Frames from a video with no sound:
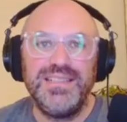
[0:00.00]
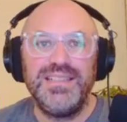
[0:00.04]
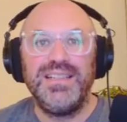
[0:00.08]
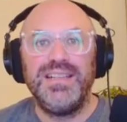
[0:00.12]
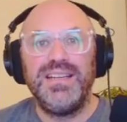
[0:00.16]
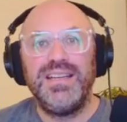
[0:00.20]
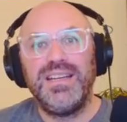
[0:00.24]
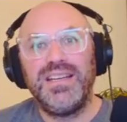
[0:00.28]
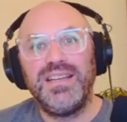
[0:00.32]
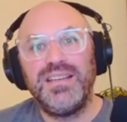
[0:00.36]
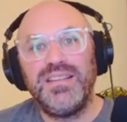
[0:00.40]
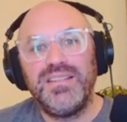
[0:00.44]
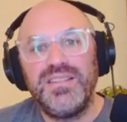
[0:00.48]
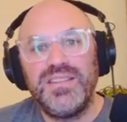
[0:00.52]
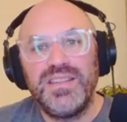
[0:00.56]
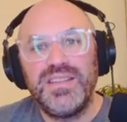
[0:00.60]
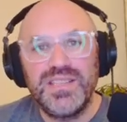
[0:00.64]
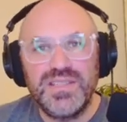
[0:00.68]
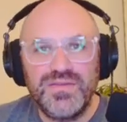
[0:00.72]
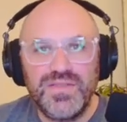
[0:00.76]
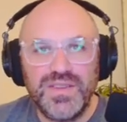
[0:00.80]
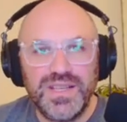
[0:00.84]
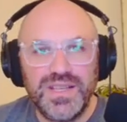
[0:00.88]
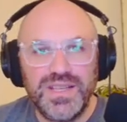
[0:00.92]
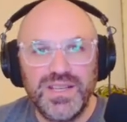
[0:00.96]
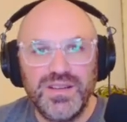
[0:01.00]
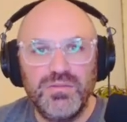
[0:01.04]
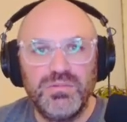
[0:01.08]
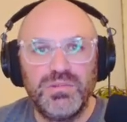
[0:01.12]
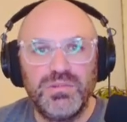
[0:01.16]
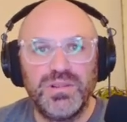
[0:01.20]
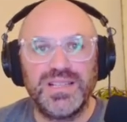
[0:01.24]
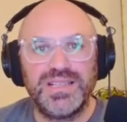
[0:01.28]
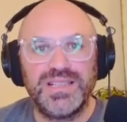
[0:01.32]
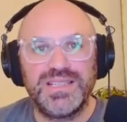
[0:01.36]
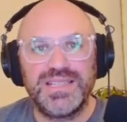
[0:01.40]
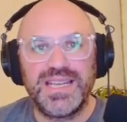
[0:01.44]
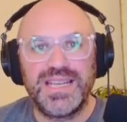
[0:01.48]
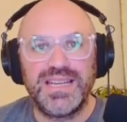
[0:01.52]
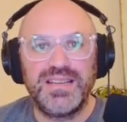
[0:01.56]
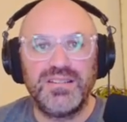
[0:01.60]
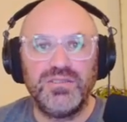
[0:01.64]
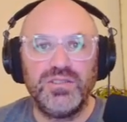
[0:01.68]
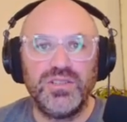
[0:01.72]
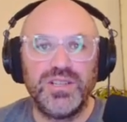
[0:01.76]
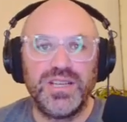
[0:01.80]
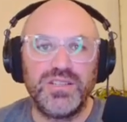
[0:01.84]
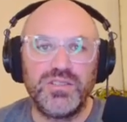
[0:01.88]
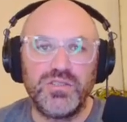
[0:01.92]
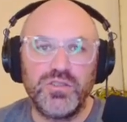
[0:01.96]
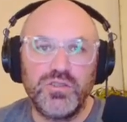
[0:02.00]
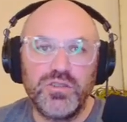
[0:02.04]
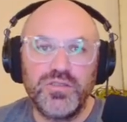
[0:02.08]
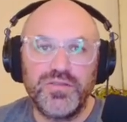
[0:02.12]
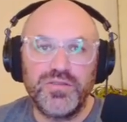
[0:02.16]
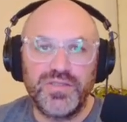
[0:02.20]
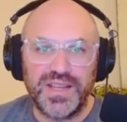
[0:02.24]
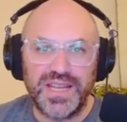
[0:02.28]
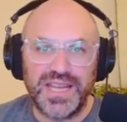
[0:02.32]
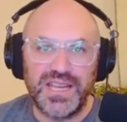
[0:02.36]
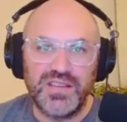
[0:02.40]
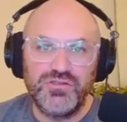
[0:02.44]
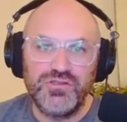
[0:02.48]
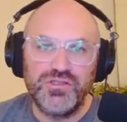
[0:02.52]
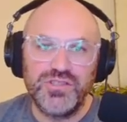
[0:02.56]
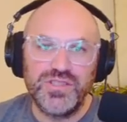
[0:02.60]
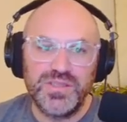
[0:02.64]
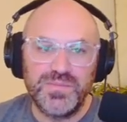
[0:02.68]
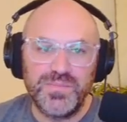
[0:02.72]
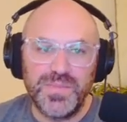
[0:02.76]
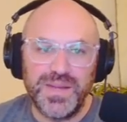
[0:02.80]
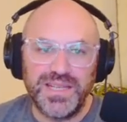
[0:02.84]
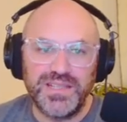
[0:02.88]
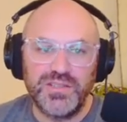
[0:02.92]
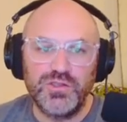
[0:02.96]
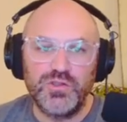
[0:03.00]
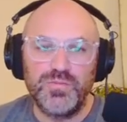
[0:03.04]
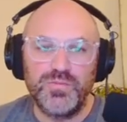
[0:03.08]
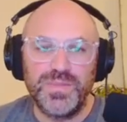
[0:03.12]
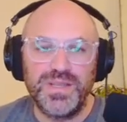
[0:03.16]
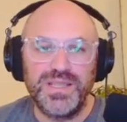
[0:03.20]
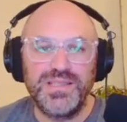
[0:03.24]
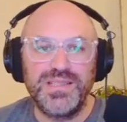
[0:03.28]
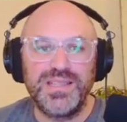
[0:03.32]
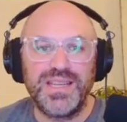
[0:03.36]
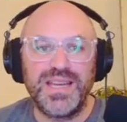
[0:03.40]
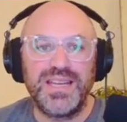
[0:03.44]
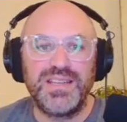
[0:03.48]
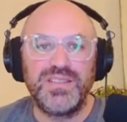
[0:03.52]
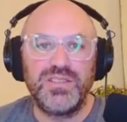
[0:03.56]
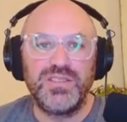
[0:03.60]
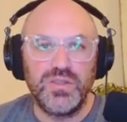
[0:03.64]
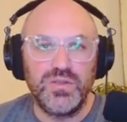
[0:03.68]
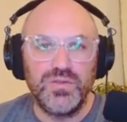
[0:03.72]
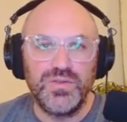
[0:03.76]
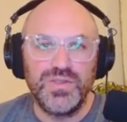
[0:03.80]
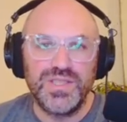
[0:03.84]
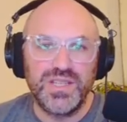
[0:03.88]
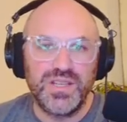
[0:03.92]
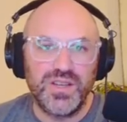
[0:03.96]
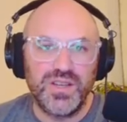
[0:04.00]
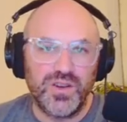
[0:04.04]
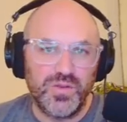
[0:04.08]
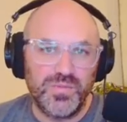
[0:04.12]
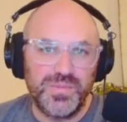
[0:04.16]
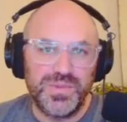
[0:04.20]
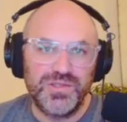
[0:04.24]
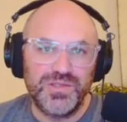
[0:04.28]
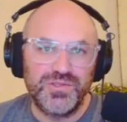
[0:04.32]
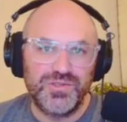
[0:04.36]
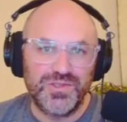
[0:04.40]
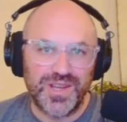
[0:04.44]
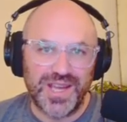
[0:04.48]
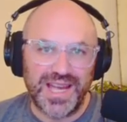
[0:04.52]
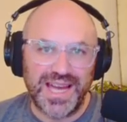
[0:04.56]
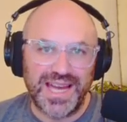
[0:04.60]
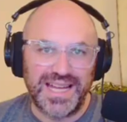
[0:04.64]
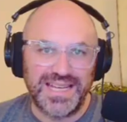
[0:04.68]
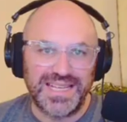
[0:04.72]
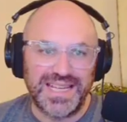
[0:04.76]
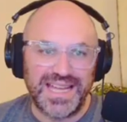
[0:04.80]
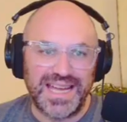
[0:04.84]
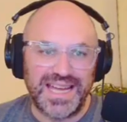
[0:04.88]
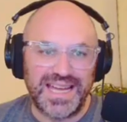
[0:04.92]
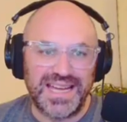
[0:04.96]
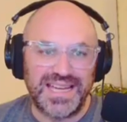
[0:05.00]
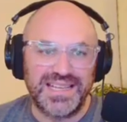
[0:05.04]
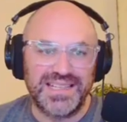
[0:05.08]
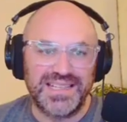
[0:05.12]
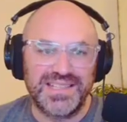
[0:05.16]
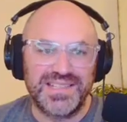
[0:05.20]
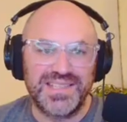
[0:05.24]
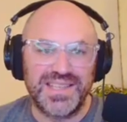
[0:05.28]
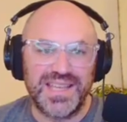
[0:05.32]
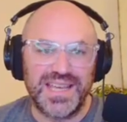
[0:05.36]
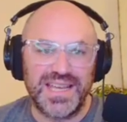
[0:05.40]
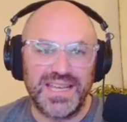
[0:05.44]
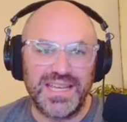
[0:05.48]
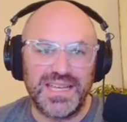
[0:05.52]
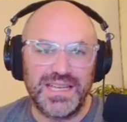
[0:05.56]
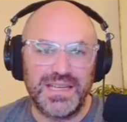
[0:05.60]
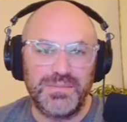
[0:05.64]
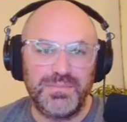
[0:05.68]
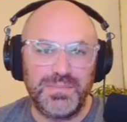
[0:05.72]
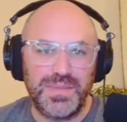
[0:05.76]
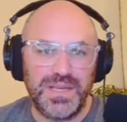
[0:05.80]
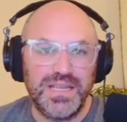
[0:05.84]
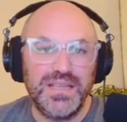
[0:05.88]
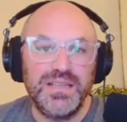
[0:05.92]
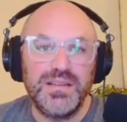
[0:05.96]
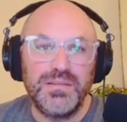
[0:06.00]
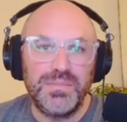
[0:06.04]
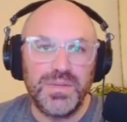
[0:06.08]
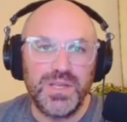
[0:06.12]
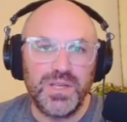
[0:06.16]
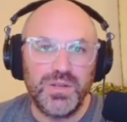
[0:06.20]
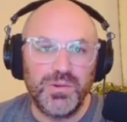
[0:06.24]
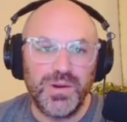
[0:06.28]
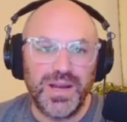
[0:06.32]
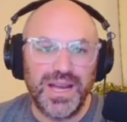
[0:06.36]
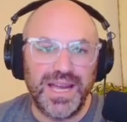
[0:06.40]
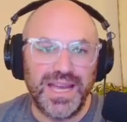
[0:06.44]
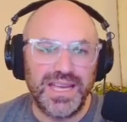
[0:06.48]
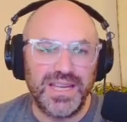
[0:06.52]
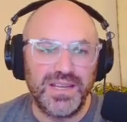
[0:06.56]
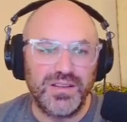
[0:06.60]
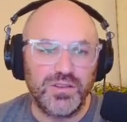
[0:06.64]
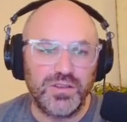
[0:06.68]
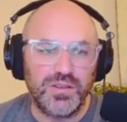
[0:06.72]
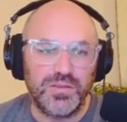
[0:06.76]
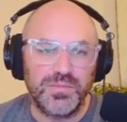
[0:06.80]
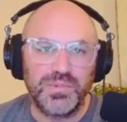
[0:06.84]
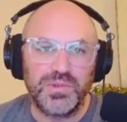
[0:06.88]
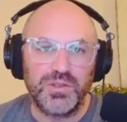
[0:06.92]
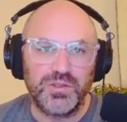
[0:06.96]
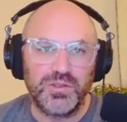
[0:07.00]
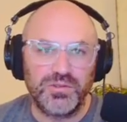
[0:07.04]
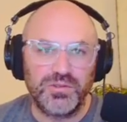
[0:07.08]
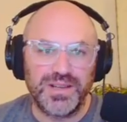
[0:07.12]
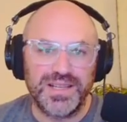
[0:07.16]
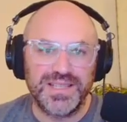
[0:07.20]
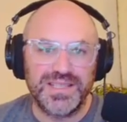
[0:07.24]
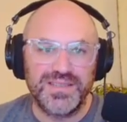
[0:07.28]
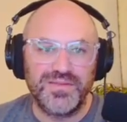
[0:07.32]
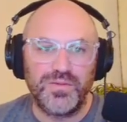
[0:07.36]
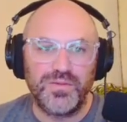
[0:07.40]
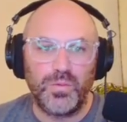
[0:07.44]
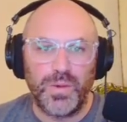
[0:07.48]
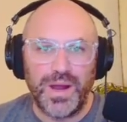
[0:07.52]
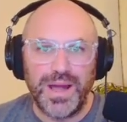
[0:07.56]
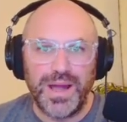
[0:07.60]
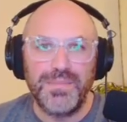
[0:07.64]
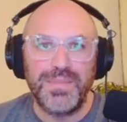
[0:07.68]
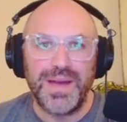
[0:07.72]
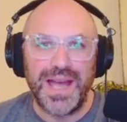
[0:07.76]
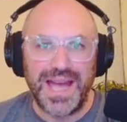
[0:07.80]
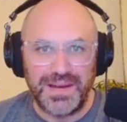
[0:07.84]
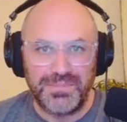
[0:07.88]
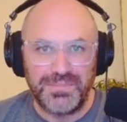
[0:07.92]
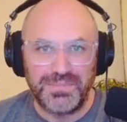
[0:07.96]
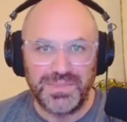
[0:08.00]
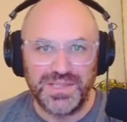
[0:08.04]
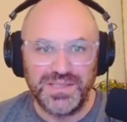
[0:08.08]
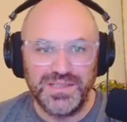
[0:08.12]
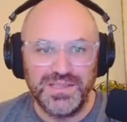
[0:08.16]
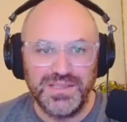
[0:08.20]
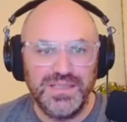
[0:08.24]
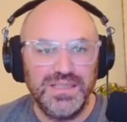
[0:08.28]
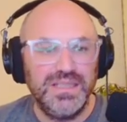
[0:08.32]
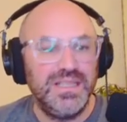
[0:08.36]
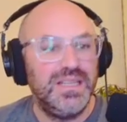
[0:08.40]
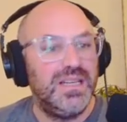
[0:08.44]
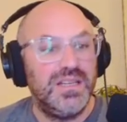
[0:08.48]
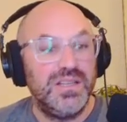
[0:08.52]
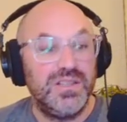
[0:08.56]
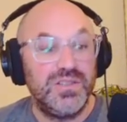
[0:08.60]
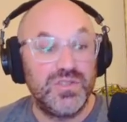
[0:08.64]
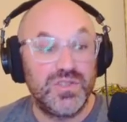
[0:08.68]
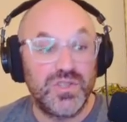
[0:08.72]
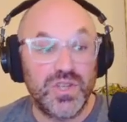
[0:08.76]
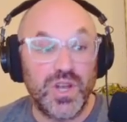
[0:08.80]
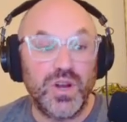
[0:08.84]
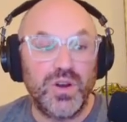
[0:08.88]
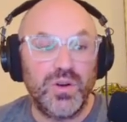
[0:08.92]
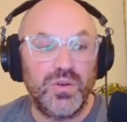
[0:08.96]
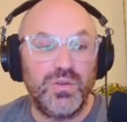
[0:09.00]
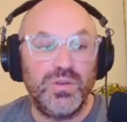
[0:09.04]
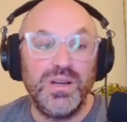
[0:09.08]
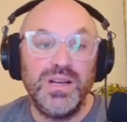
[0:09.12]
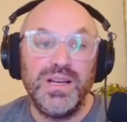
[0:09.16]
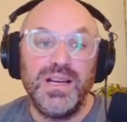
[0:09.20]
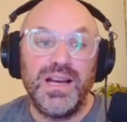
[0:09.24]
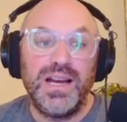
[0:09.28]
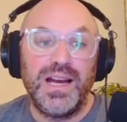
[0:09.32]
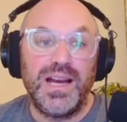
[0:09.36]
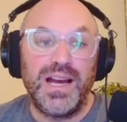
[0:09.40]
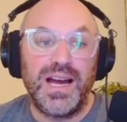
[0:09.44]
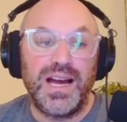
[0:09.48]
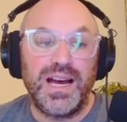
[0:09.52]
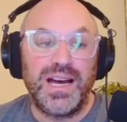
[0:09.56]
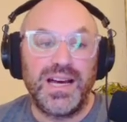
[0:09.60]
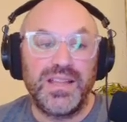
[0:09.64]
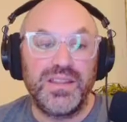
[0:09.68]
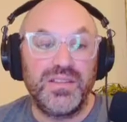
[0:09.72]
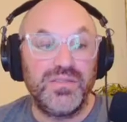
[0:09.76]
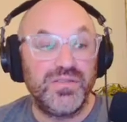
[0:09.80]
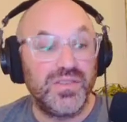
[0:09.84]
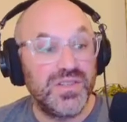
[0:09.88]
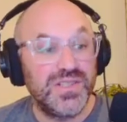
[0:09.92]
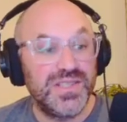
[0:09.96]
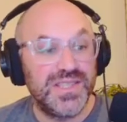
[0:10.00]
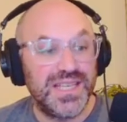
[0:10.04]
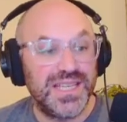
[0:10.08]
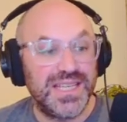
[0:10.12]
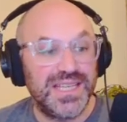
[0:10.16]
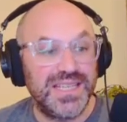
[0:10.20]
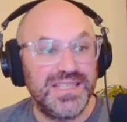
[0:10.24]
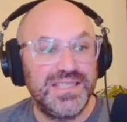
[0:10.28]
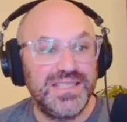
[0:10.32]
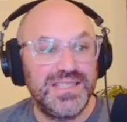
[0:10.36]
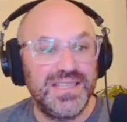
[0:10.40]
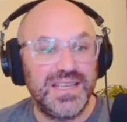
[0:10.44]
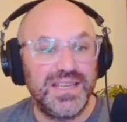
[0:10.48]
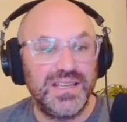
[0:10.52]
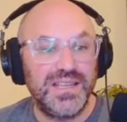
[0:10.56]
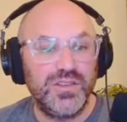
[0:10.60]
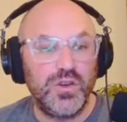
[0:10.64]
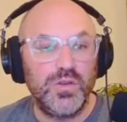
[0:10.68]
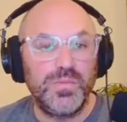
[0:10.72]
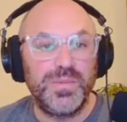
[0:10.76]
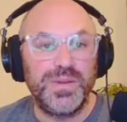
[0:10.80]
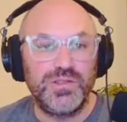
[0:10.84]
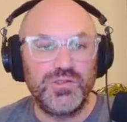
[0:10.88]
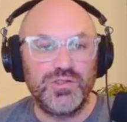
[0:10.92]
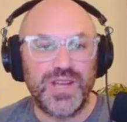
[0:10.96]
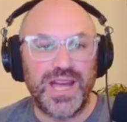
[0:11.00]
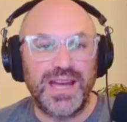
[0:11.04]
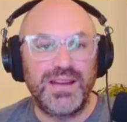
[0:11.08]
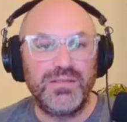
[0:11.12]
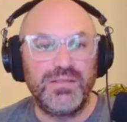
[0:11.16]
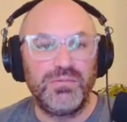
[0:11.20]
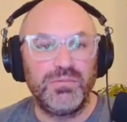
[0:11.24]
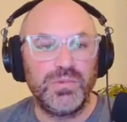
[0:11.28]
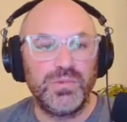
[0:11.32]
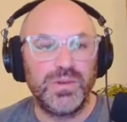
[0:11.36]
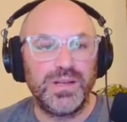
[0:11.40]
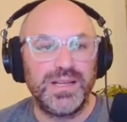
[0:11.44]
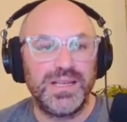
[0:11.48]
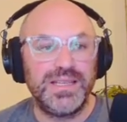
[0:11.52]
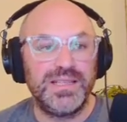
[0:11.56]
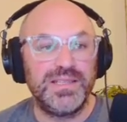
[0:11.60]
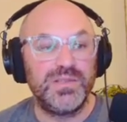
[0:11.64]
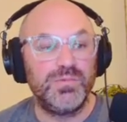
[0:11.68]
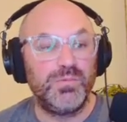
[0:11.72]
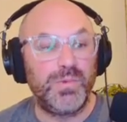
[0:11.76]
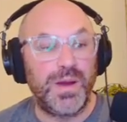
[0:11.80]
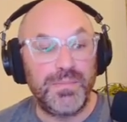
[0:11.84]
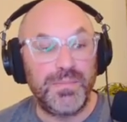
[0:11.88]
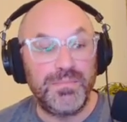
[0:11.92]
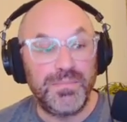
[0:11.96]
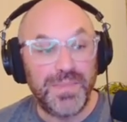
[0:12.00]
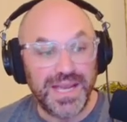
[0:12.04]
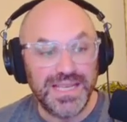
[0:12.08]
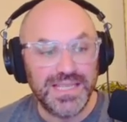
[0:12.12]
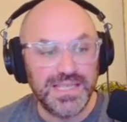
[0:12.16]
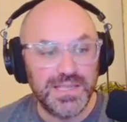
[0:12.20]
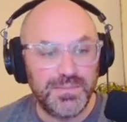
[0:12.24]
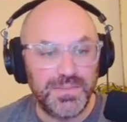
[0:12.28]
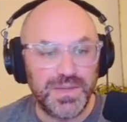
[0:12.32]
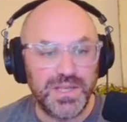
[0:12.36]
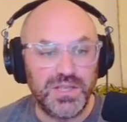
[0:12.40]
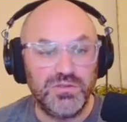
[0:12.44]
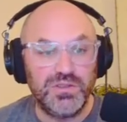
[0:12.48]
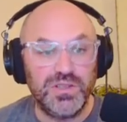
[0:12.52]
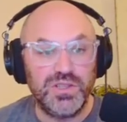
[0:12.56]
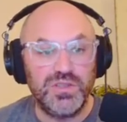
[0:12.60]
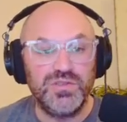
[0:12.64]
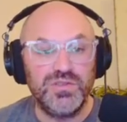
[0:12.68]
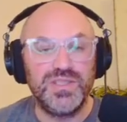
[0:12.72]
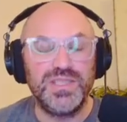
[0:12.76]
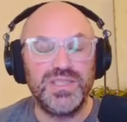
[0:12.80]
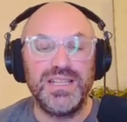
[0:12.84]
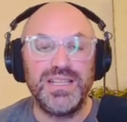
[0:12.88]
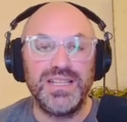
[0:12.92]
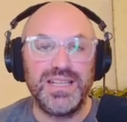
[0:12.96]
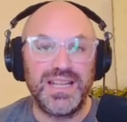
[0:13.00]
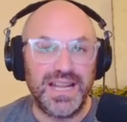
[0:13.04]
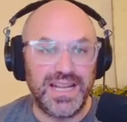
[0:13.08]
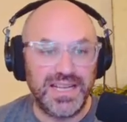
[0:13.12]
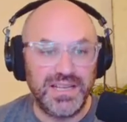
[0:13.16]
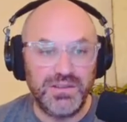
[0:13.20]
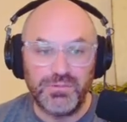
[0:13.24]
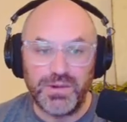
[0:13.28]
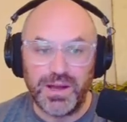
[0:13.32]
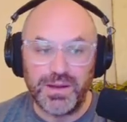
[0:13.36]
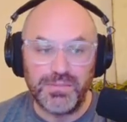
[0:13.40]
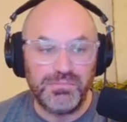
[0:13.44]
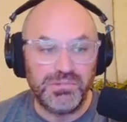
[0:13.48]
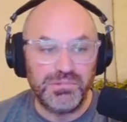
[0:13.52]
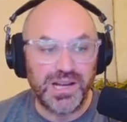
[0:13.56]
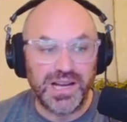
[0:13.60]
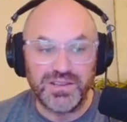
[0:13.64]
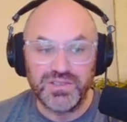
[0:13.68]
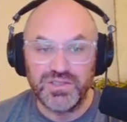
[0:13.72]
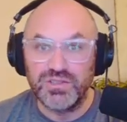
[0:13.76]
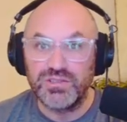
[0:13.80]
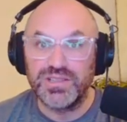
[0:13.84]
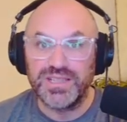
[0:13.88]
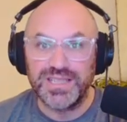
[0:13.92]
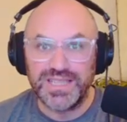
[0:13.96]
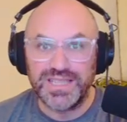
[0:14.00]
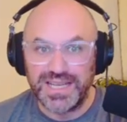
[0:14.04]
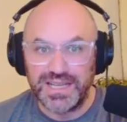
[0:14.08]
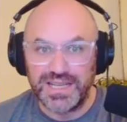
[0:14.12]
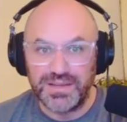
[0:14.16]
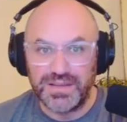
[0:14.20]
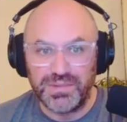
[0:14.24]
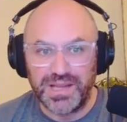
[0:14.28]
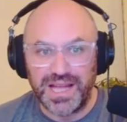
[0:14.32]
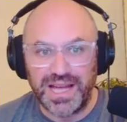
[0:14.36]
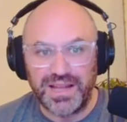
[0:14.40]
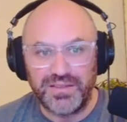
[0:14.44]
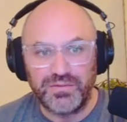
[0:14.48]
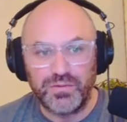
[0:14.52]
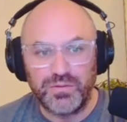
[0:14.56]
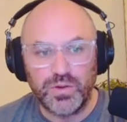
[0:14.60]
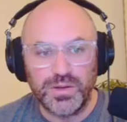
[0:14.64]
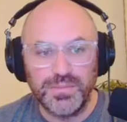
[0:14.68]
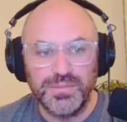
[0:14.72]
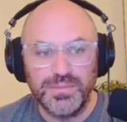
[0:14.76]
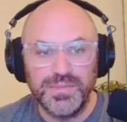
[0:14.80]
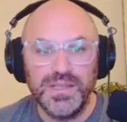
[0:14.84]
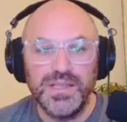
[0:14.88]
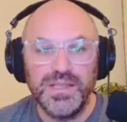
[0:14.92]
In this video, we're going to take a look at notifications management and using OpenChat as a PWA or progressive web app. So the first thing is in OpenChat is web-based, but you can use it in any web browser and any platform.